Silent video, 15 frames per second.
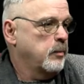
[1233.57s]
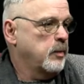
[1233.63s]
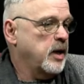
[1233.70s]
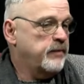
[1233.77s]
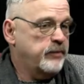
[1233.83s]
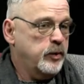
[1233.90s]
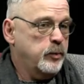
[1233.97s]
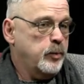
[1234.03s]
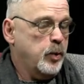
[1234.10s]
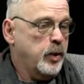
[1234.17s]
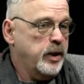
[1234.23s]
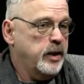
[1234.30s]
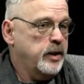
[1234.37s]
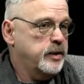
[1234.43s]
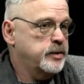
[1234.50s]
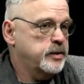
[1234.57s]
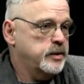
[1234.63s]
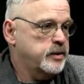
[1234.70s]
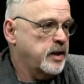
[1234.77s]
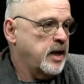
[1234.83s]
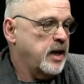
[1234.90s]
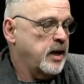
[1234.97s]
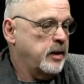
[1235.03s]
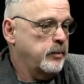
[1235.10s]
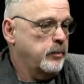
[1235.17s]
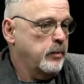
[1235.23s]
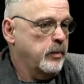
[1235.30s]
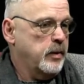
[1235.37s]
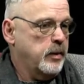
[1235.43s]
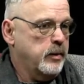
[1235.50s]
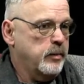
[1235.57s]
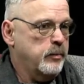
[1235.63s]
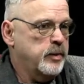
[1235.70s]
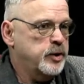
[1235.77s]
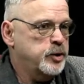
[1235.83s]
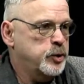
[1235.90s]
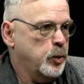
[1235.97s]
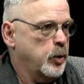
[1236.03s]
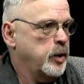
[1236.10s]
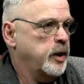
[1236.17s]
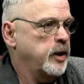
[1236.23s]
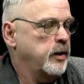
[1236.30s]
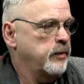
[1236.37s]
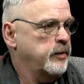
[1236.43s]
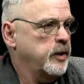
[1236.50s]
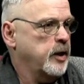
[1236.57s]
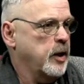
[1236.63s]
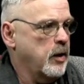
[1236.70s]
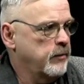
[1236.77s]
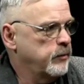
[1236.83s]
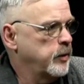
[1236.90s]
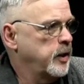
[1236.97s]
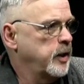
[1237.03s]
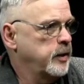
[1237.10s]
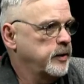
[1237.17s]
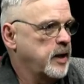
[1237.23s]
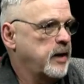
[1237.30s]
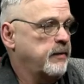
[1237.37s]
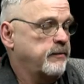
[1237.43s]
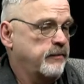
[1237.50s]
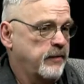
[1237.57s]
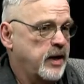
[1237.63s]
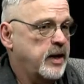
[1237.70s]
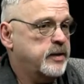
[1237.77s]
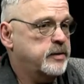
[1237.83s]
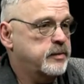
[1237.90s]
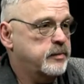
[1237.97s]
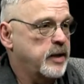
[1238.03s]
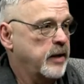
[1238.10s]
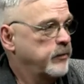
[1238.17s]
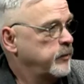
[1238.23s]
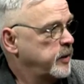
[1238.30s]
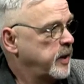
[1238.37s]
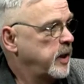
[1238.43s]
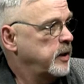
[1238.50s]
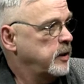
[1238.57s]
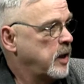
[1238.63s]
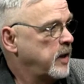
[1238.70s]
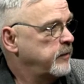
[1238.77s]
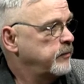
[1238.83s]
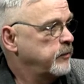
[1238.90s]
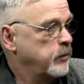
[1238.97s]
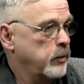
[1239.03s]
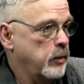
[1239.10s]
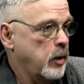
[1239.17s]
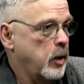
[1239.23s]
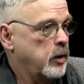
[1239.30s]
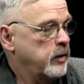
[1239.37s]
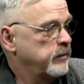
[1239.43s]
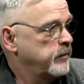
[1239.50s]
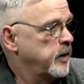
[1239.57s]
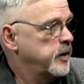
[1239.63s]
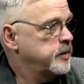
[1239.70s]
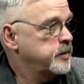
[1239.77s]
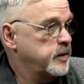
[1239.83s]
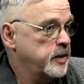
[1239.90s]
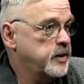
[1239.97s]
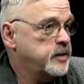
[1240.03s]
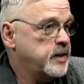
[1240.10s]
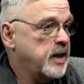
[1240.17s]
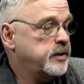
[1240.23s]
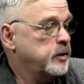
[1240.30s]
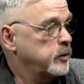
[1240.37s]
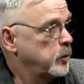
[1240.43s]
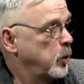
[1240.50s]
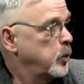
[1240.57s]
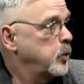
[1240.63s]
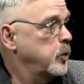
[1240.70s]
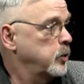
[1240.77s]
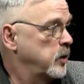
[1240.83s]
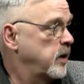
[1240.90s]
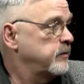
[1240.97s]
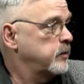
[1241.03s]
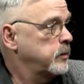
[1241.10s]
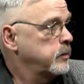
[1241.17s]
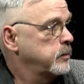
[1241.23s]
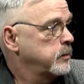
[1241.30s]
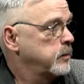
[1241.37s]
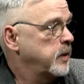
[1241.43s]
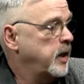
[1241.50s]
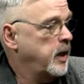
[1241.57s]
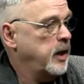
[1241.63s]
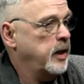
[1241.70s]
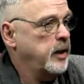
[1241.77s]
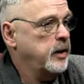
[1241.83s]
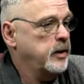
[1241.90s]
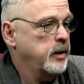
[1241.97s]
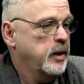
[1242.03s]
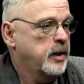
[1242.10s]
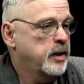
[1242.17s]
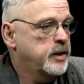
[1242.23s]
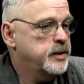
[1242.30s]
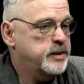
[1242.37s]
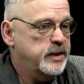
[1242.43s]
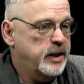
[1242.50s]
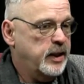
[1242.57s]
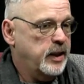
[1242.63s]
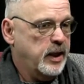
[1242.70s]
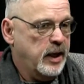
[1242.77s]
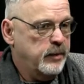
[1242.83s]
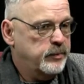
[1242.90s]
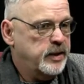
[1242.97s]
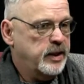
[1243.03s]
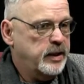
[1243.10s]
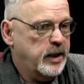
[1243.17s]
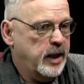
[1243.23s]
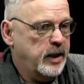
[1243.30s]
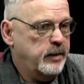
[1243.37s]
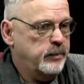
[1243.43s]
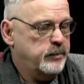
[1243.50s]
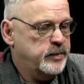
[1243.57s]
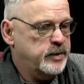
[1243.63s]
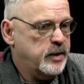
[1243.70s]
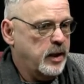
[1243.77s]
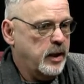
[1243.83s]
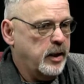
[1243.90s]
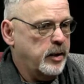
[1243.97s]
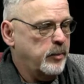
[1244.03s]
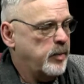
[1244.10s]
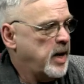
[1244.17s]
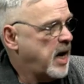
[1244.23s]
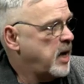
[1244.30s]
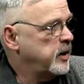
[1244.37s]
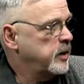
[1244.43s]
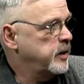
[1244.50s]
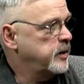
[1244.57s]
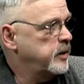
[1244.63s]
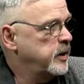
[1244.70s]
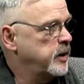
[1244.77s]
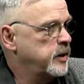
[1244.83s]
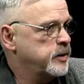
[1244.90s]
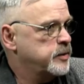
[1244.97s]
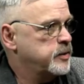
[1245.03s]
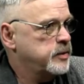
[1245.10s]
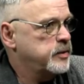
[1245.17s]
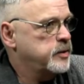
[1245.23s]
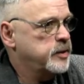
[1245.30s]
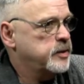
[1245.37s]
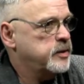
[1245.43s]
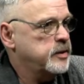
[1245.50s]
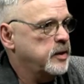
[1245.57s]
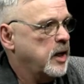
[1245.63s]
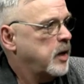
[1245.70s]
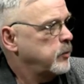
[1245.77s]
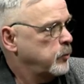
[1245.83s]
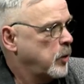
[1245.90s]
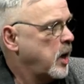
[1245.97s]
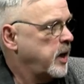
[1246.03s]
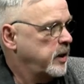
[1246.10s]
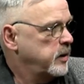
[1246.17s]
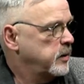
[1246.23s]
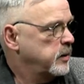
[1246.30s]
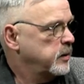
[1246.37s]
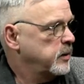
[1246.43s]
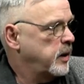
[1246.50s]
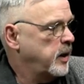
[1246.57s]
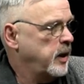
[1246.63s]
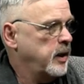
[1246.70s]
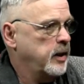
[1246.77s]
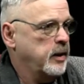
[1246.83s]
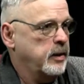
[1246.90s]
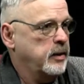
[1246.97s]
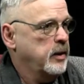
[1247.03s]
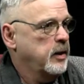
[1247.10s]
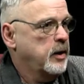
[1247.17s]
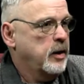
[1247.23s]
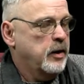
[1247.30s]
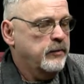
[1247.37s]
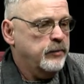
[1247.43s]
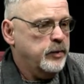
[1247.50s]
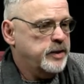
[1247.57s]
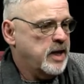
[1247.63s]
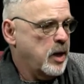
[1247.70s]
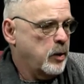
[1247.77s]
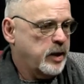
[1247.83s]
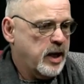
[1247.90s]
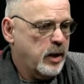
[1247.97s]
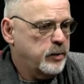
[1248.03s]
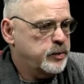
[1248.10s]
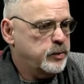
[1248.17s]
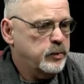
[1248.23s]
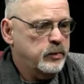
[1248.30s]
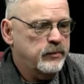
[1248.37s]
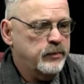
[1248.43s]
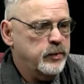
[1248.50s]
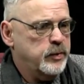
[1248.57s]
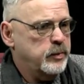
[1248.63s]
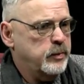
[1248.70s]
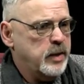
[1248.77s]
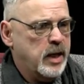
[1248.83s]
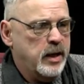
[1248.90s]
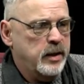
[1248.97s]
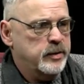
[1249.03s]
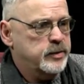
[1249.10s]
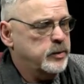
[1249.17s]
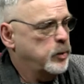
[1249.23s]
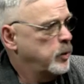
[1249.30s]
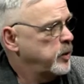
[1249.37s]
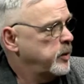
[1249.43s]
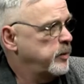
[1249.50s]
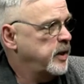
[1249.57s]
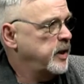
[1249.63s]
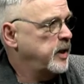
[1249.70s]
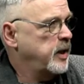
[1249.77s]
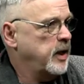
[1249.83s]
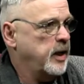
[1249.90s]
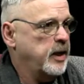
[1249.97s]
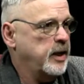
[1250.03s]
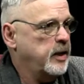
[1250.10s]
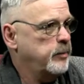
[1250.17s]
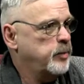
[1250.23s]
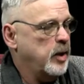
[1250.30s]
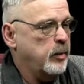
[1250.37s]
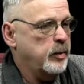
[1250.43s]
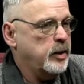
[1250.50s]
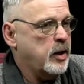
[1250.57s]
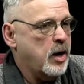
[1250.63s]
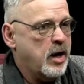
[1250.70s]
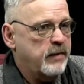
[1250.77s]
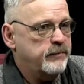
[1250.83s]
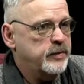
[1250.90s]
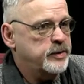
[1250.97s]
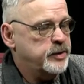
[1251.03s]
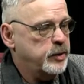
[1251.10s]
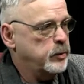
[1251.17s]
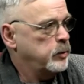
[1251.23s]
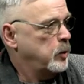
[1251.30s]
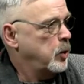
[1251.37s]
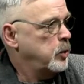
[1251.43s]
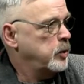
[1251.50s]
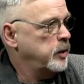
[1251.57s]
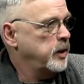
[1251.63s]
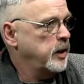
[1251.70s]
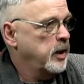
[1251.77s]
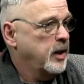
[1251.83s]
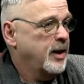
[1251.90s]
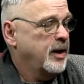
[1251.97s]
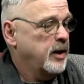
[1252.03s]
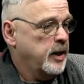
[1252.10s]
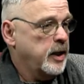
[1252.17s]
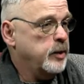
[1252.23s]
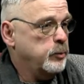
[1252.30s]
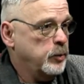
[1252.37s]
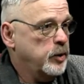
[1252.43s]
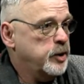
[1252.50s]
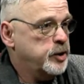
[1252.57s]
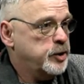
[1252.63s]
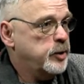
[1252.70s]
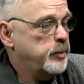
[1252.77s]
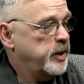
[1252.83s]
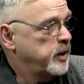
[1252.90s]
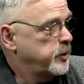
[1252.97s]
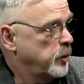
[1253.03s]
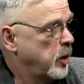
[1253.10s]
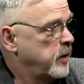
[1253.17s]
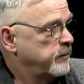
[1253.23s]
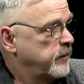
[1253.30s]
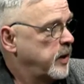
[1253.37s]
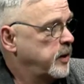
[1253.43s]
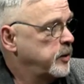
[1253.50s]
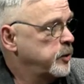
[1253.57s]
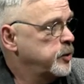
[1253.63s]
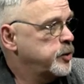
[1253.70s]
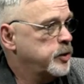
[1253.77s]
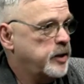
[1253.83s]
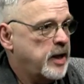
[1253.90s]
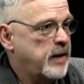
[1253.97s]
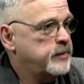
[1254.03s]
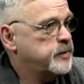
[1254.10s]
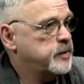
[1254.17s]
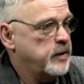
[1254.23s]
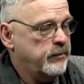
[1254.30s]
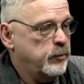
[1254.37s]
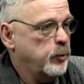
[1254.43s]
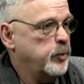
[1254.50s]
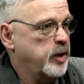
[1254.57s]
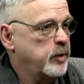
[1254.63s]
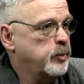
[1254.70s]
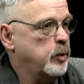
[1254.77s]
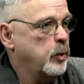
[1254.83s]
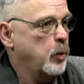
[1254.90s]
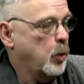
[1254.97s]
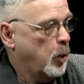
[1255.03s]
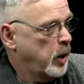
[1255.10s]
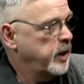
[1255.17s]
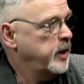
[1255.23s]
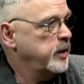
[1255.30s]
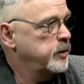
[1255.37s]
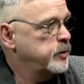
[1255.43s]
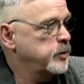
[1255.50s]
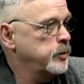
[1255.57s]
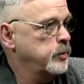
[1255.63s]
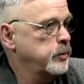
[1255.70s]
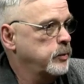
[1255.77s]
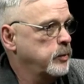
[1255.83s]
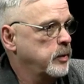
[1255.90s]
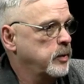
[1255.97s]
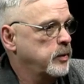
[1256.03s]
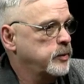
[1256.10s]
my viewpoint is that majority of the governing that affects everyday life for all of us is at the local level. Mm-hmm. And seeing empty names on a ballot is just not right. And for town council, for school committee, any public office here locally, it really should be a dogfight. You should have several people wanting to